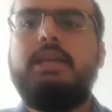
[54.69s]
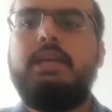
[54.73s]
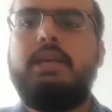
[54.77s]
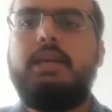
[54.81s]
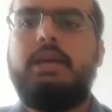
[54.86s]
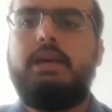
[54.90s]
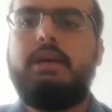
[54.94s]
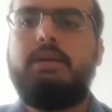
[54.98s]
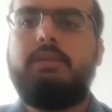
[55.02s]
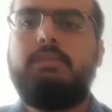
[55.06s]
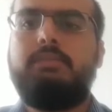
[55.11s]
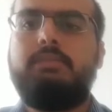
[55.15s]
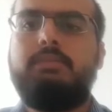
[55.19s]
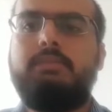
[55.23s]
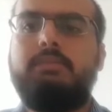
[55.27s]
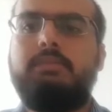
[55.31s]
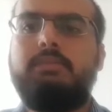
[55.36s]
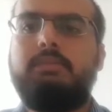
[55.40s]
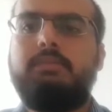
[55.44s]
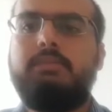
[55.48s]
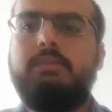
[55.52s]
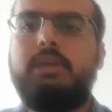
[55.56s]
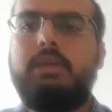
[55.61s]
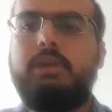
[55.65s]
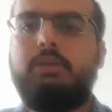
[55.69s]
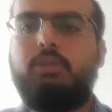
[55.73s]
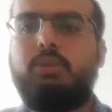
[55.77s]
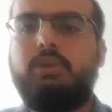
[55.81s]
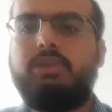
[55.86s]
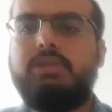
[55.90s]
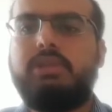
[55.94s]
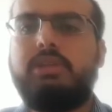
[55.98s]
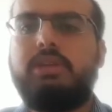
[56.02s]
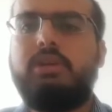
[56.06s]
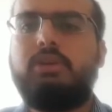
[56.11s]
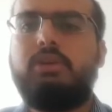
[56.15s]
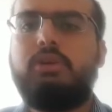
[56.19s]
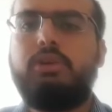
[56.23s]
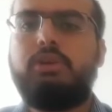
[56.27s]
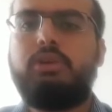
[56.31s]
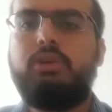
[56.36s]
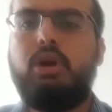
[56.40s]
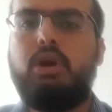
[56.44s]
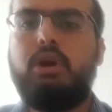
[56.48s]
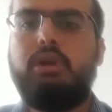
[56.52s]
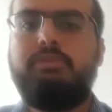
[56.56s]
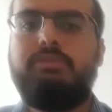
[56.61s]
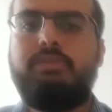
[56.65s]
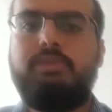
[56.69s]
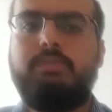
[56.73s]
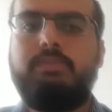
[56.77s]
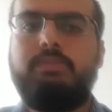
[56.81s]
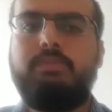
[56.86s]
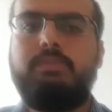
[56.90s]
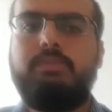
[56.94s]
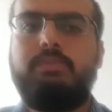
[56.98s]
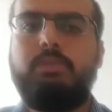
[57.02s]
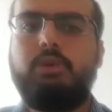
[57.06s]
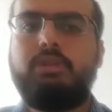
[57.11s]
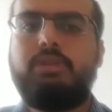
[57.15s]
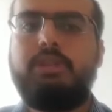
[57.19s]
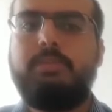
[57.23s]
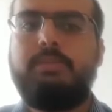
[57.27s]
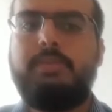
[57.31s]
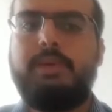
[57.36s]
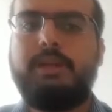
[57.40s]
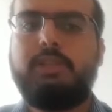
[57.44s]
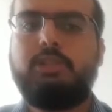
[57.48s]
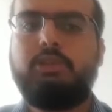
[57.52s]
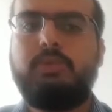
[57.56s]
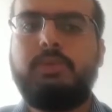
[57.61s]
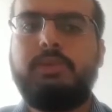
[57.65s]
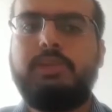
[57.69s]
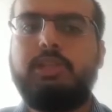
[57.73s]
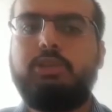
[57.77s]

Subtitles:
It wasn't a good call from both the batsmen.